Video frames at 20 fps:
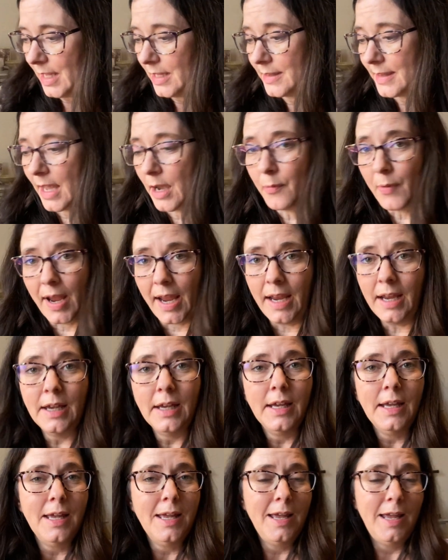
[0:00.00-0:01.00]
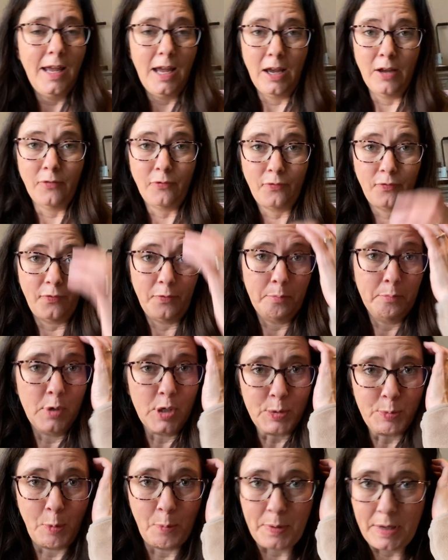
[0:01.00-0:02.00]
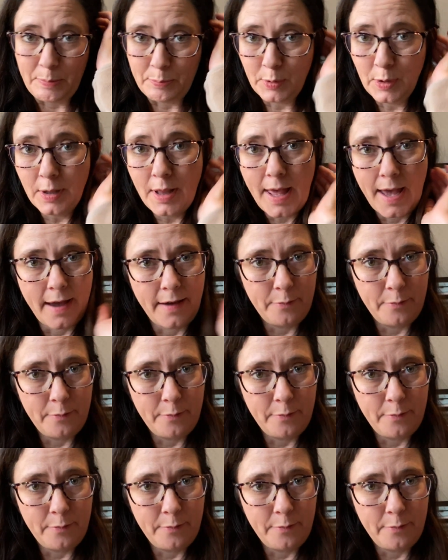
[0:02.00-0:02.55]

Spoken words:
That way, if multiple people